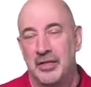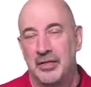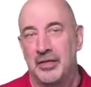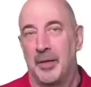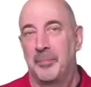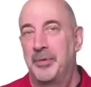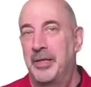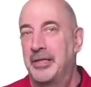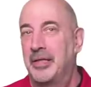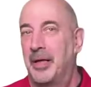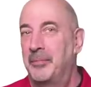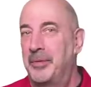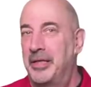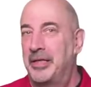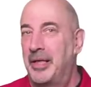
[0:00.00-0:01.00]
w
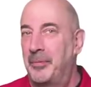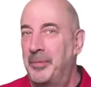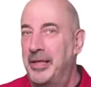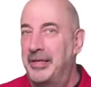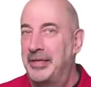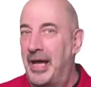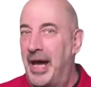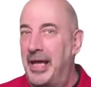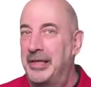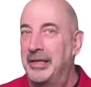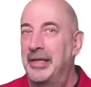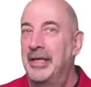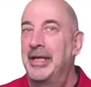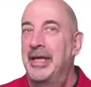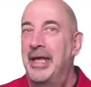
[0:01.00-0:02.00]
w w dot
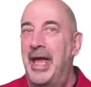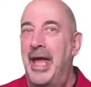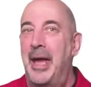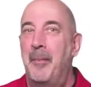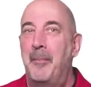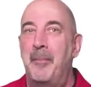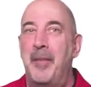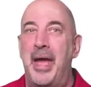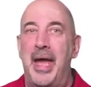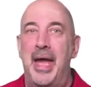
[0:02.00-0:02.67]
m